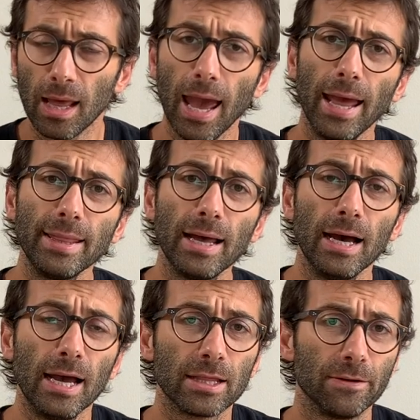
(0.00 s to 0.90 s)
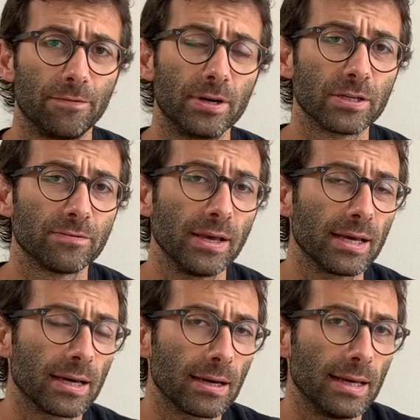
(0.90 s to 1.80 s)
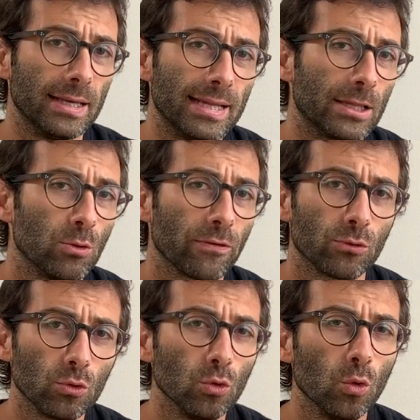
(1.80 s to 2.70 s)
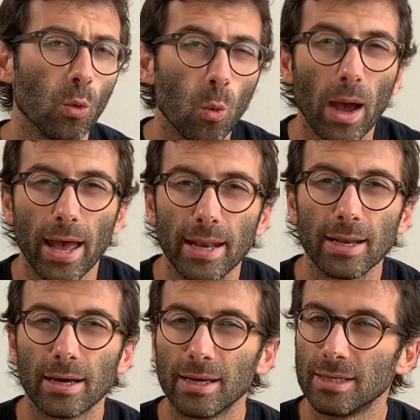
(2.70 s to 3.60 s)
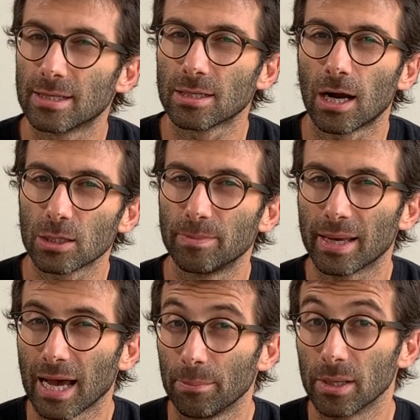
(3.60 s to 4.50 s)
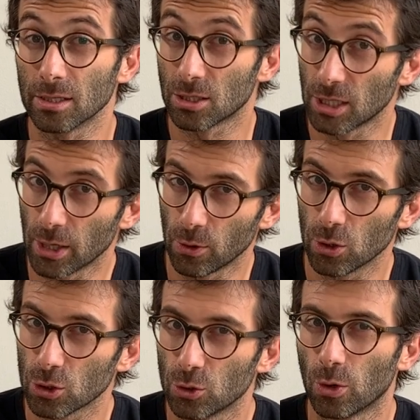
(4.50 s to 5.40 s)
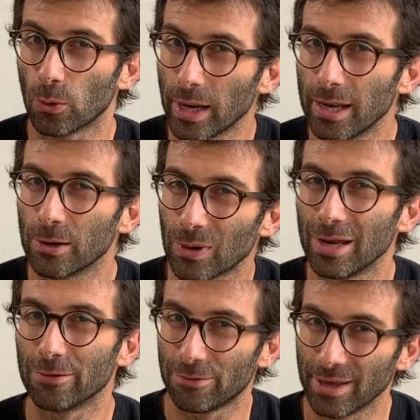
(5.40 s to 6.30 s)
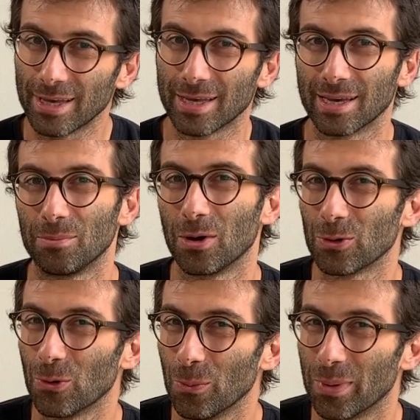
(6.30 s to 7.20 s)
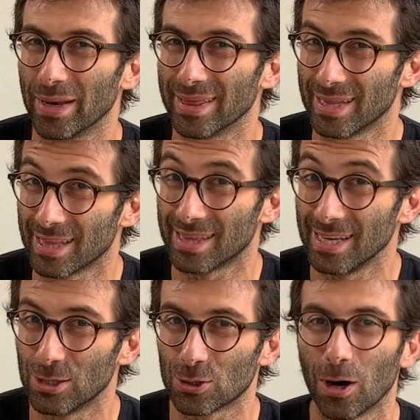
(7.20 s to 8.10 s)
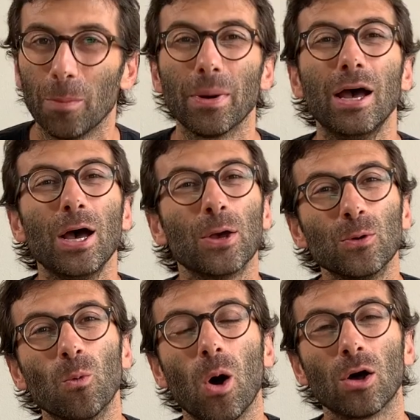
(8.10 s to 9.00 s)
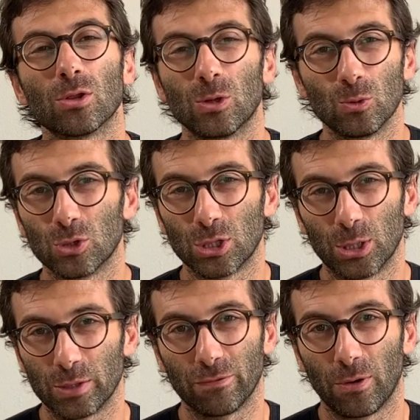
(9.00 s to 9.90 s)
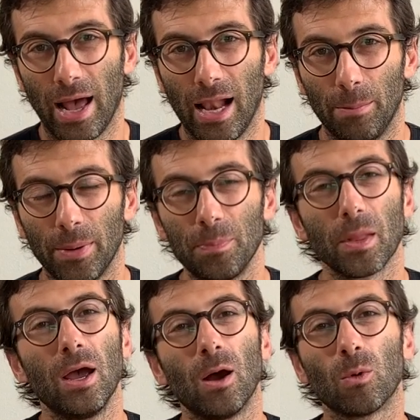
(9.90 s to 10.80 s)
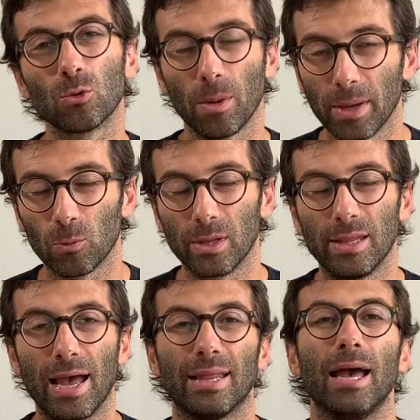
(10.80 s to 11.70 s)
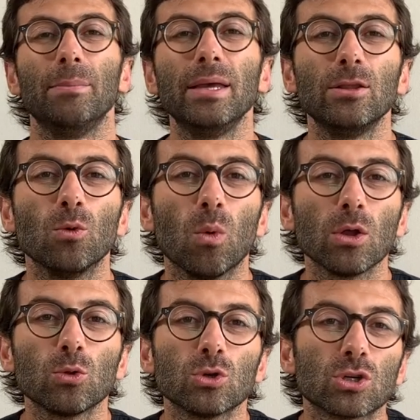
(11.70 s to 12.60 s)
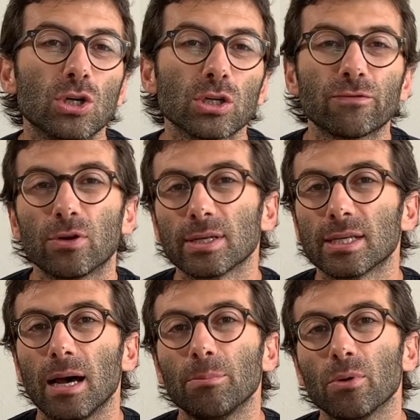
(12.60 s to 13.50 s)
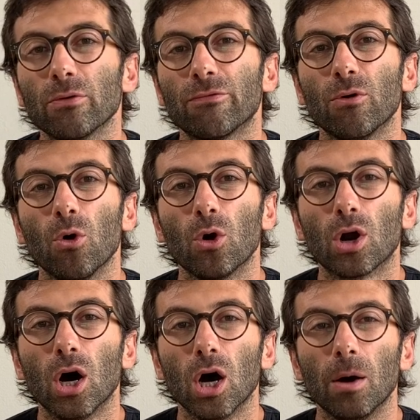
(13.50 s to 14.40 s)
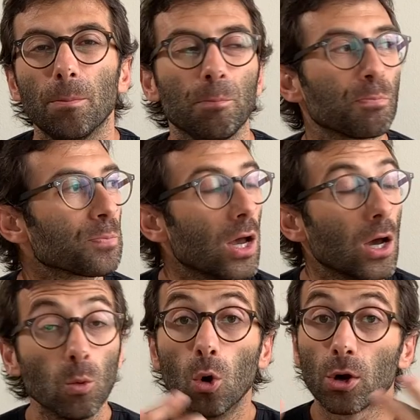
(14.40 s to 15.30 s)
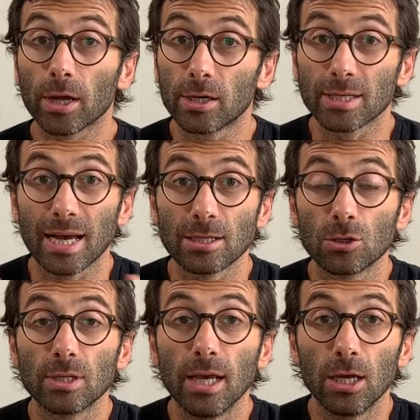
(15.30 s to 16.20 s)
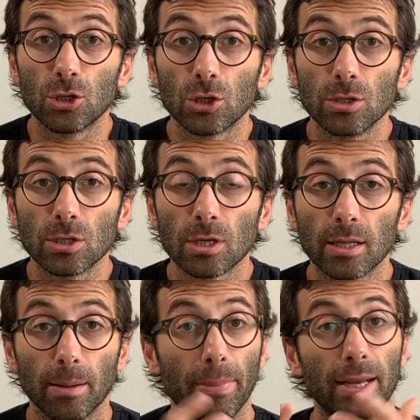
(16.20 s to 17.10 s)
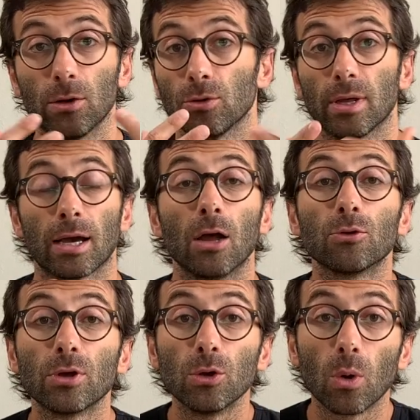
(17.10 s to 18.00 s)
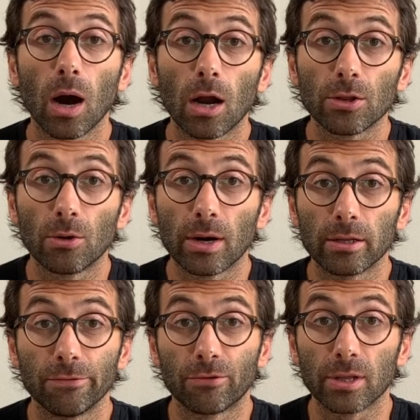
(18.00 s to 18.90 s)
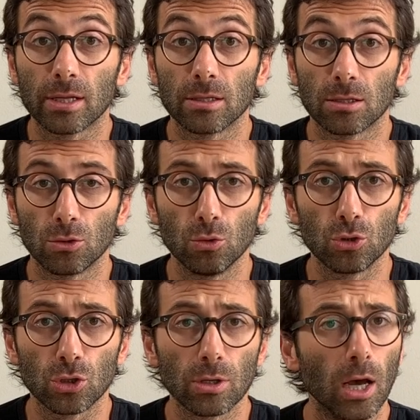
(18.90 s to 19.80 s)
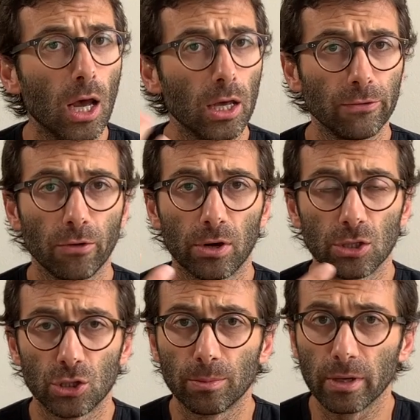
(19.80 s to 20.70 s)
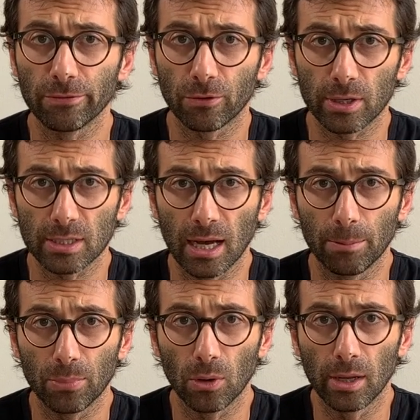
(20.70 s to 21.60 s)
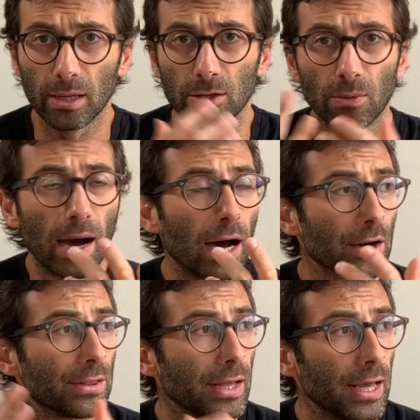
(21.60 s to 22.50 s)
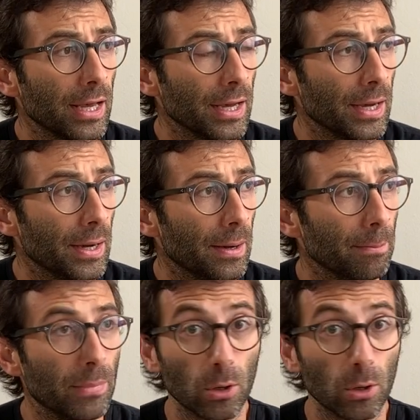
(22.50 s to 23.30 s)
And uh, the first thing is that you have to do when uh, it starts becoming serious, you're really, really thinking about opening that tea shop, you want to search for help. What do I mean with that? I mean, you want to search, for example, for um, workers associations uh, depending on the country you are there are different institutions if you are in germany for example there are the um,